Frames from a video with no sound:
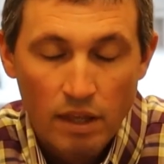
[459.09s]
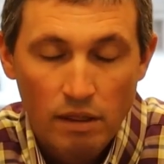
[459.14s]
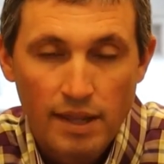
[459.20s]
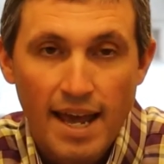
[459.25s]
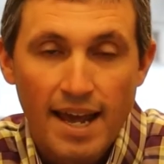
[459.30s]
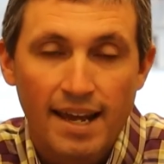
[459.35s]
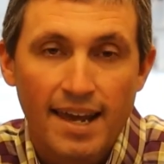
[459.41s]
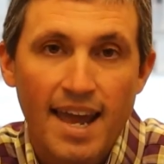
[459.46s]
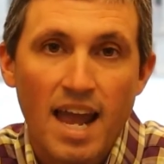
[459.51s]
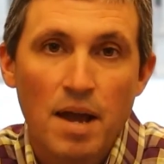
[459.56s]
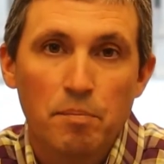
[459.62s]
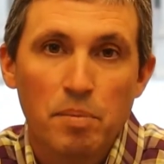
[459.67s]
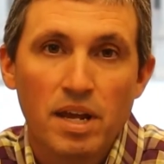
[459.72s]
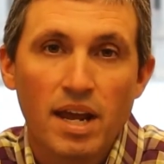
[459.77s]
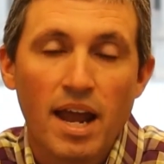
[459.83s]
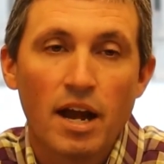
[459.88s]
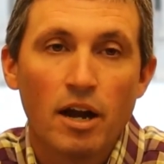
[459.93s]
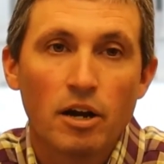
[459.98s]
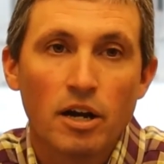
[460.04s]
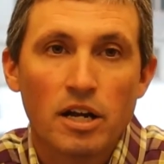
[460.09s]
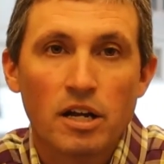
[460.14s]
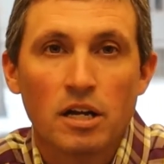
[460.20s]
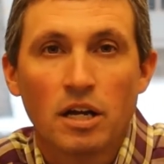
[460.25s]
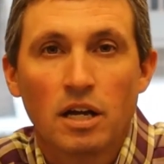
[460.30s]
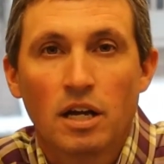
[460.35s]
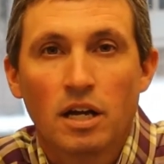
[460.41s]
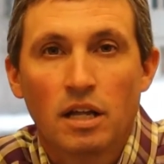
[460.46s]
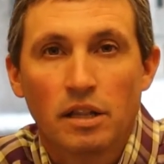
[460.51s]
That camping
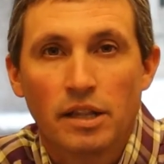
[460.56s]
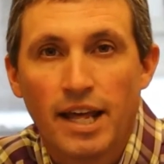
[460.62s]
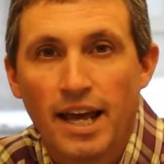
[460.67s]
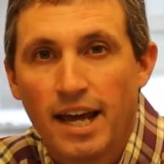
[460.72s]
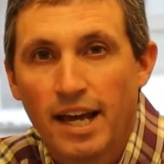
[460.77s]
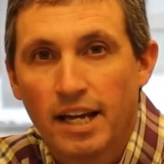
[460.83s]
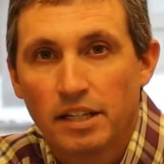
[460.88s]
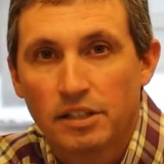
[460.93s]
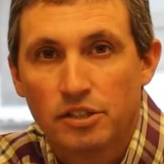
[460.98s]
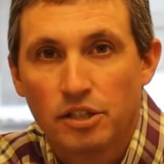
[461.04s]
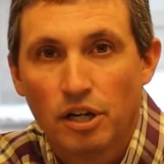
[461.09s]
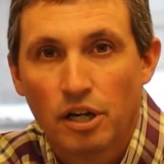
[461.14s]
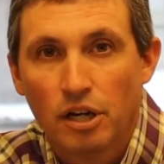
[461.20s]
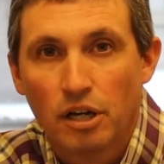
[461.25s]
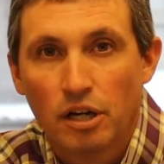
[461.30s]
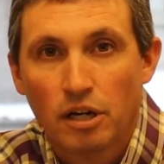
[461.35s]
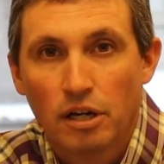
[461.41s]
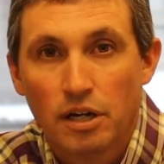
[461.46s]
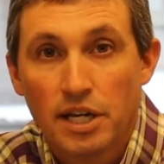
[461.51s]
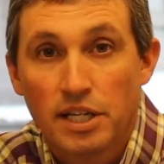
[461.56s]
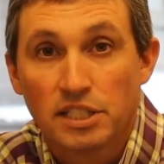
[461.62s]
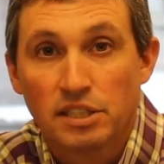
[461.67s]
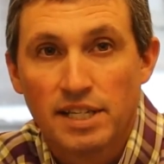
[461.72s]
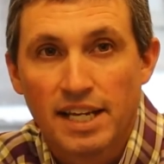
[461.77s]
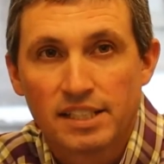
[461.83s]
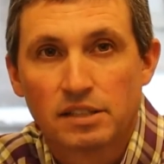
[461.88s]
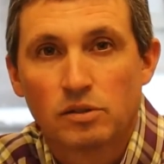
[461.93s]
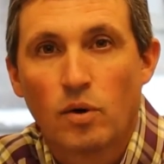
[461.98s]
area that is
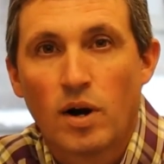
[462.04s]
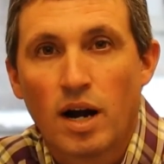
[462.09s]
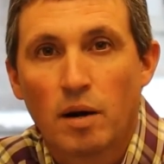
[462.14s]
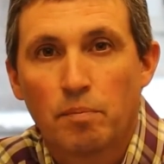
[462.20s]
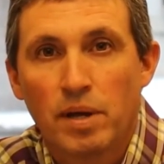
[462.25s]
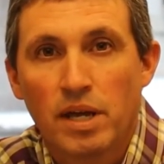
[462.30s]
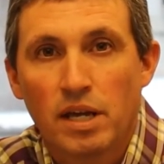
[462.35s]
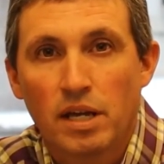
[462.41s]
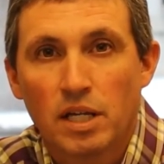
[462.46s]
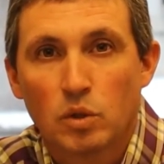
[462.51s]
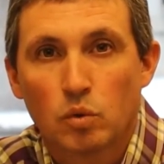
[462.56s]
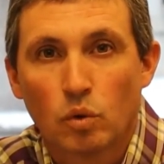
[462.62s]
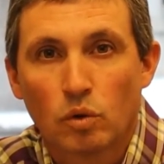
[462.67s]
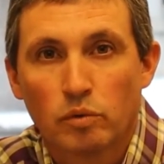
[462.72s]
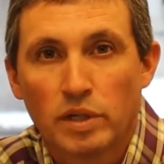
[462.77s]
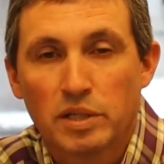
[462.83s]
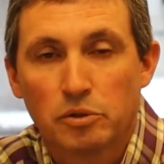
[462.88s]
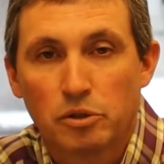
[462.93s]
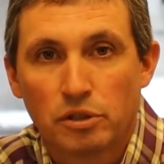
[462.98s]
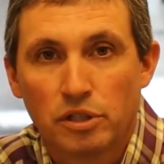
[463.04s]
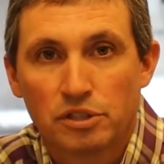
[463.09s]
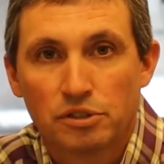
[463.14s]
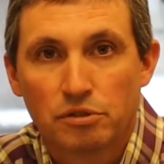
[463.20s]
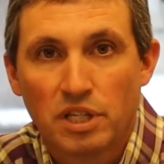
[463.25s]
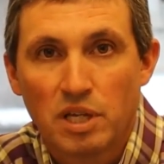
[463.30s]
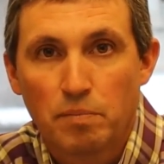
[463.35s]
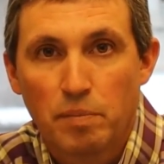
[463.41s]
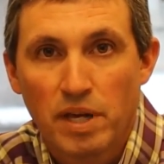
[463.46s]
next to our pens where we
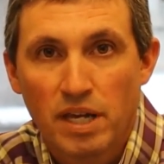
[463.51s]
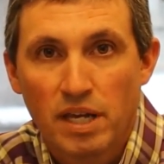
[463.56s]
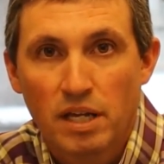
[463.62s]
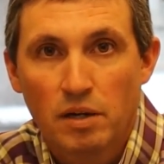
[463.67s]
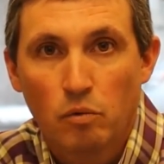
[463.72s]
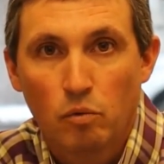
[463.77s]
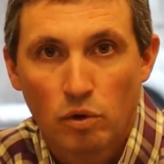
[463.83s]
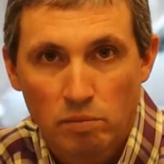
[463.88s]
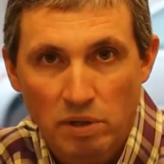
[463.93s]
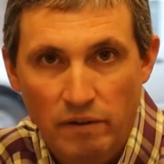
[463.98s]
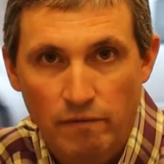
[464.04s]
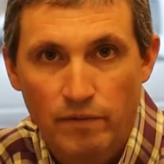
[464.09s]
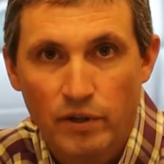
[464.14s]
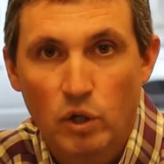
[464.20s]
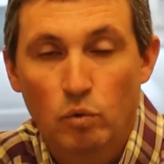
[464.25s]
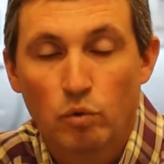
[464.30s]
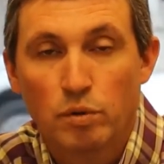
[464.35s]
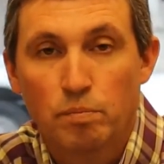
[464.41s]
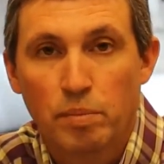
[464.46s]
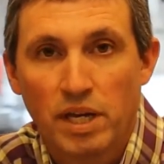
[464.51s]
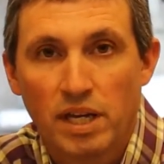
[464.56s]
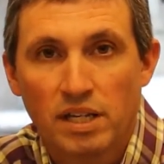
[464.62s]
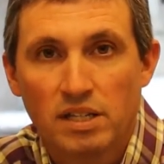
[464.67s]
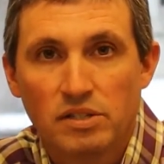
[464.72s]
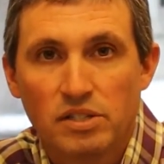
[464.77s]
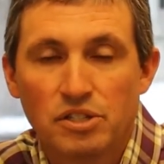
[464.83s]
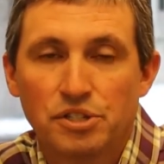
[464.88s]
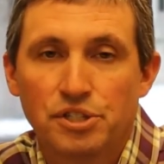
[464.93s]
traditionally pen will be filled with
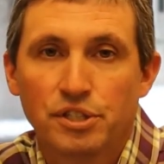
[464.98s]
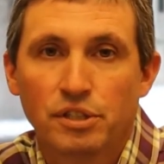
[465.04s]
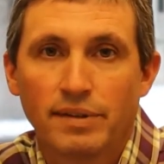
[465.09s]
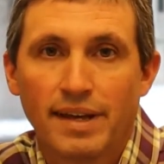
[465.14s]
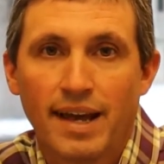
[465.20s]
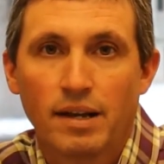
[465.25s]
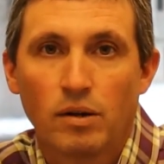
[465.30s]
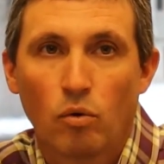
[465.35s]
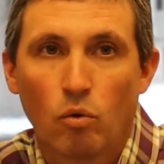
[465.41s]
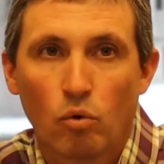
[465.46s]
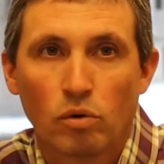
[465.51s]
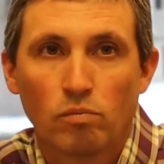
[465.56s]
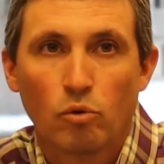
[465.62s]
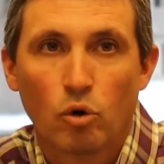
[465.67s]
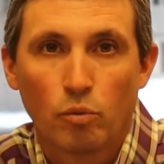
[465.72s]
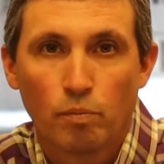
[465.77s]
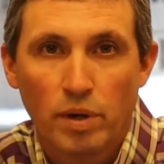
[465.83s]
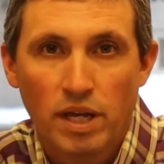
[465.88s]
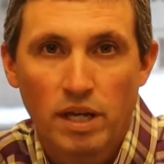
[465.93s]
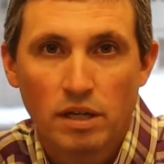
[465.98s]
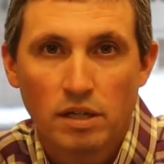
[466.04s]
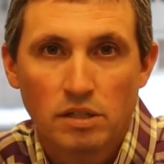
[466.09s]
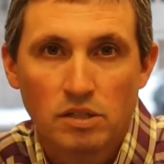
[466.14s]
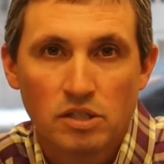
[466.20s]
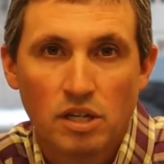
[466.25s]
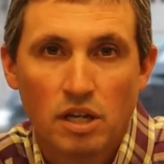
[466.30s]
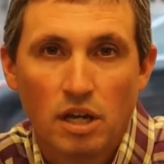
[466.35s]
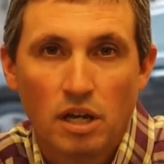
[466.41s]
pens this year. They had to order more
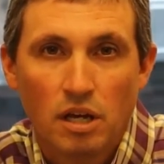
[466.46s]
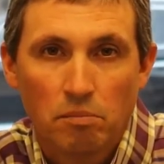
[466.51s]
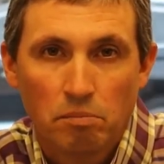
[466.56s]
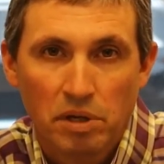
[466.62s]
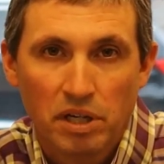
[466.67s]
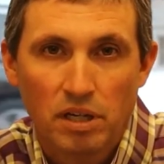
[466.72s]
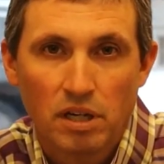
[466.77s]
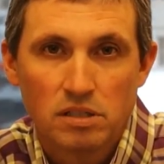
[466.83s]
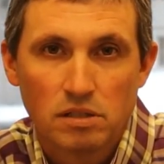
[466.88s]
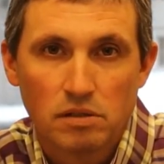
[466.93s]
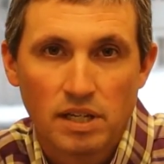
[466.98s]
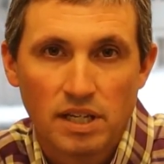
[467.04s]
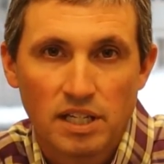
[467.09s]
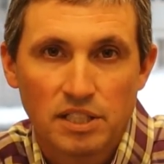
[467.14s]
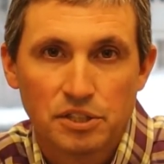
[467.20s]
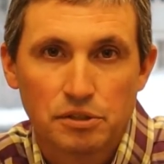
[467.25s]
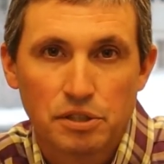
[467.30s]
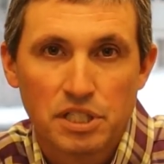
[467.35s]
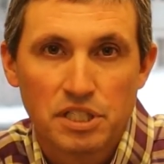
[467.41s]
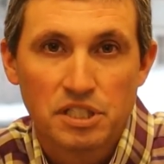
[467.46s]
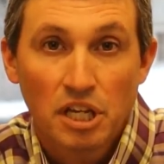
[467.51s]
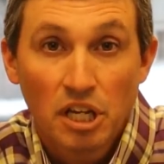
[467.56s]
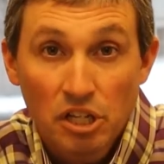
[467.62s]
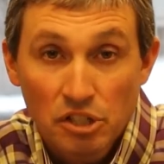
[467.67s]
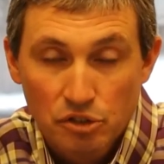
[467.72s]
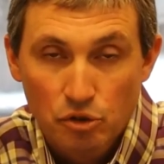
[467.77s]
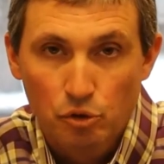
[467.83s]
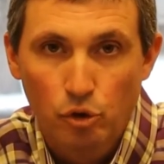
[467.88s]
pens because of the entries,
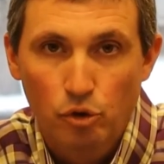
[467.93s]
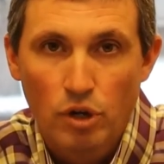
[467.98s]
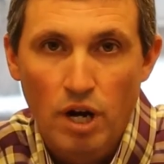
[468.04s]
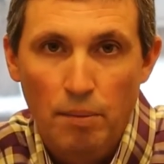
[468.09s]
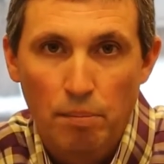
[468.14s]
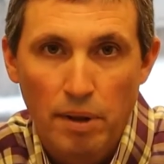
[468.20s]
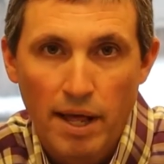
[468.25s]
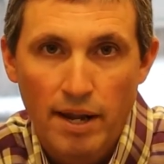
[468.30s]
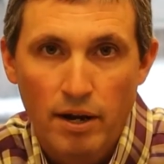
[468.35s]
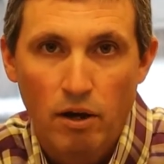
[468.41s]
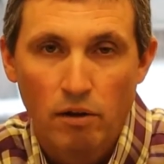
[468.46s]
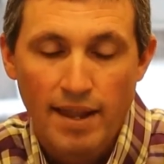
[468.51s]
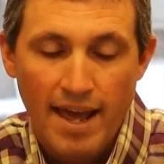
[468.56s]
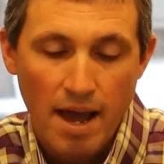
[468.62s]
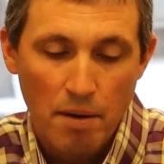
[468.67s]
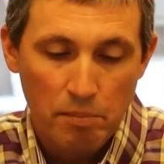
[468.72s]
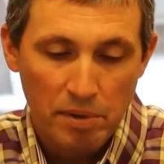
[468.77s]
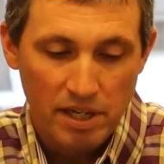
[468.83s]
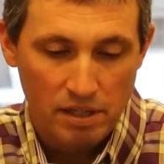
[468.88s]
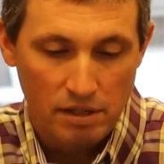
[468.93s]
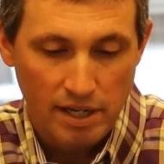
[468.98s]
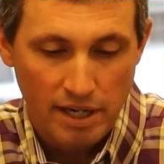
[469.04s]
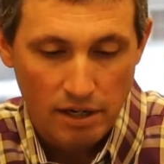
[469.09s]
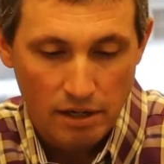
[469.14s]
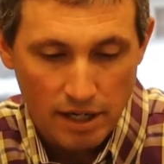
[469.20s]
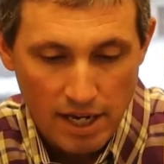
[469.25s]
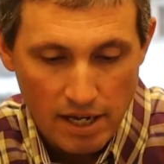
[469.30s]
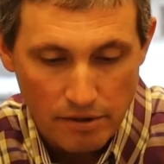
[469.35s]
so do not plan on that being
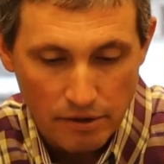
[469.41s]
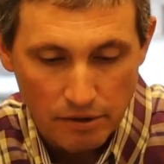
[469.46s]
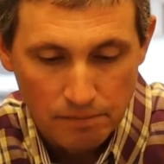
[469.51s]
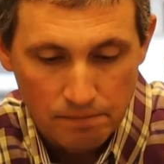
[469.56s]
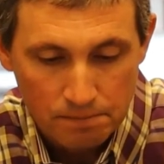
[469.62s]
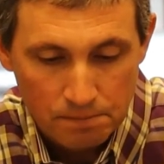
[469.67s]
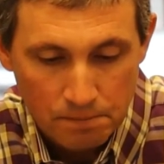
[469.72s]
there either.